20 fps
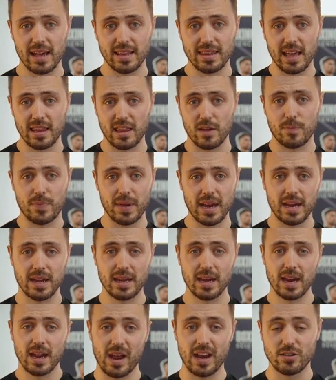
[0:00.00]
that they've
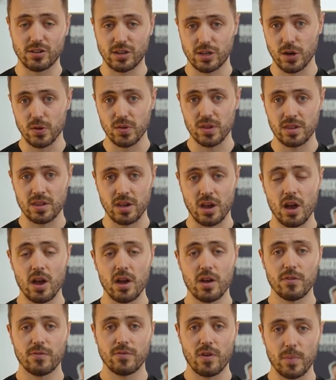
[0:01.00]
been introduced to
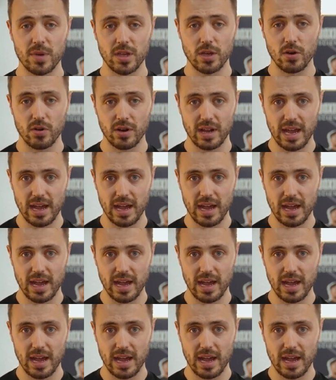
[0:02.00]
from a young